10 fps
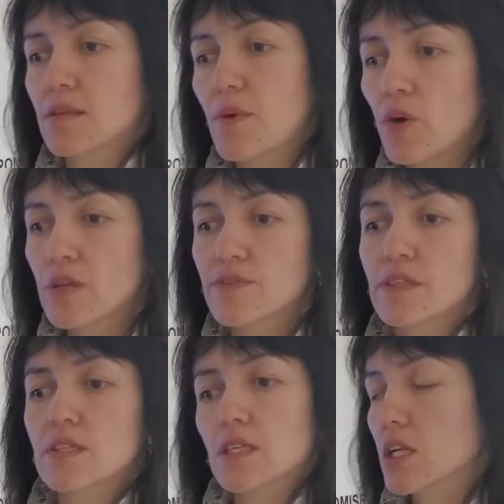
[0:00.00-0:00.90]

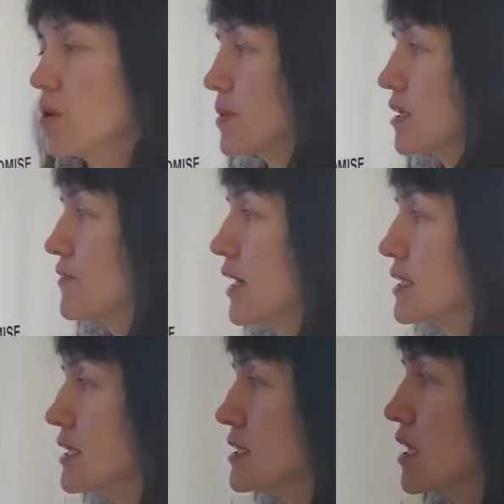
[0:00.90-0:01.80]
demographic and economical
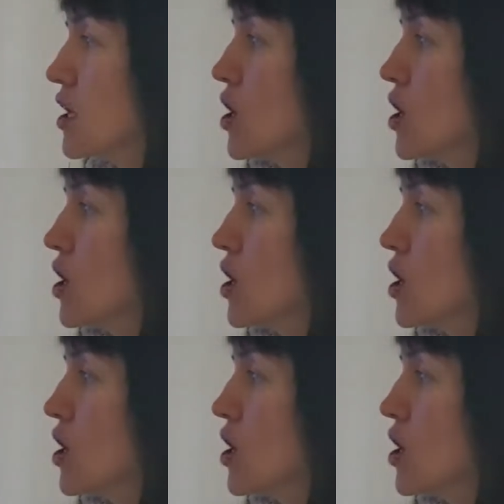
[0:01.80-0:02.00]
factors.